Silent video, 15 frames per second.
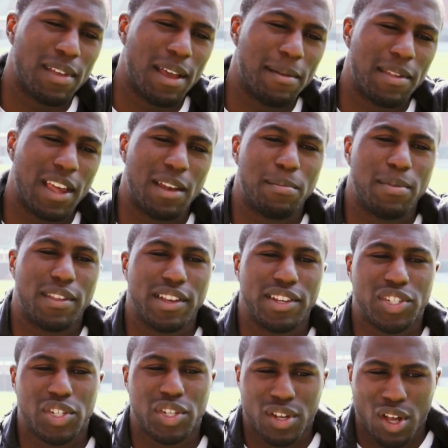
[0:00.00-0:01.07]
sometimes out of
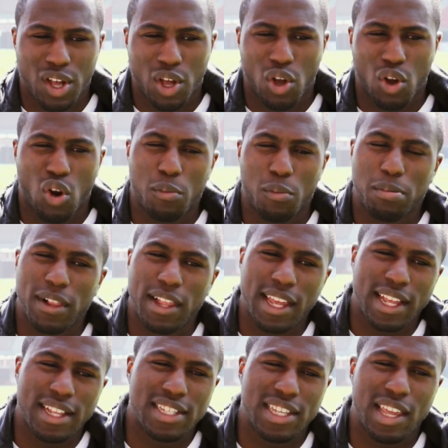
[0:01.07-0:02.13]
position or
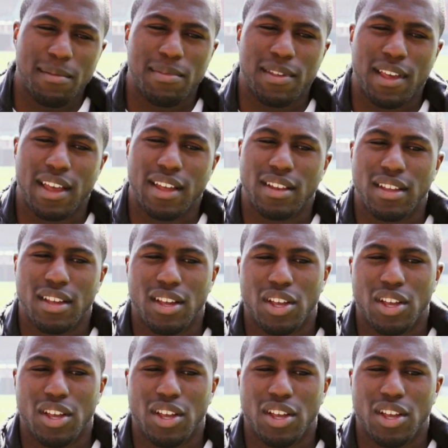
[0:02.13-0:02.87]
playing in teams that,